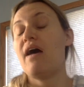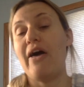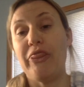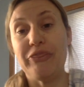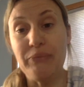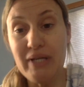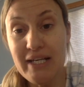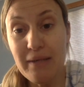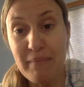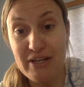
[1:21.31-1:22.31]
A
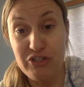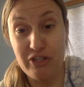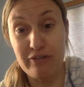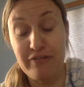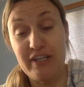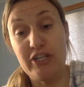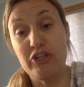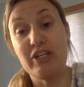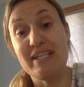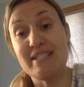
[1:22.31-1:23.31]
three-dimensional
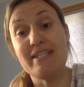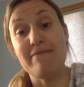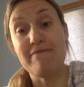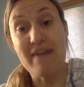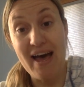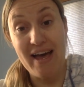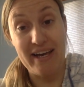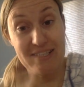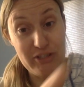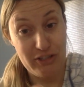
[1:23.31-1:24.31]
figure is
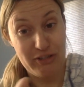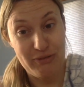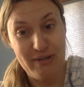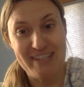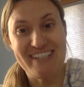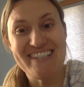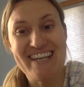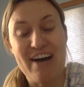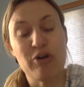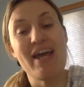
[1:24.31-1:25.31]
defined, write this
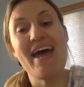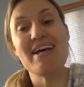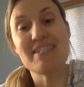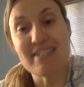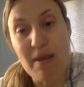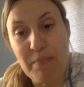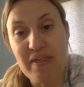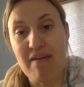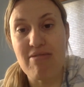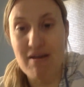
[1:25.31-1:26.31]
down, as
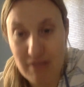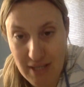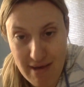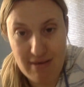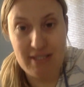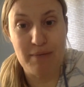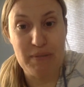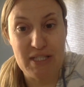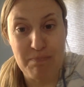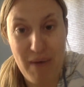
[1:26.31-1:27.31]
something that takes up
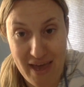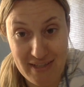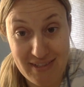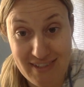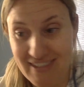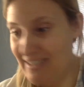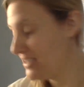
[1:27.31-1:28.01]
space.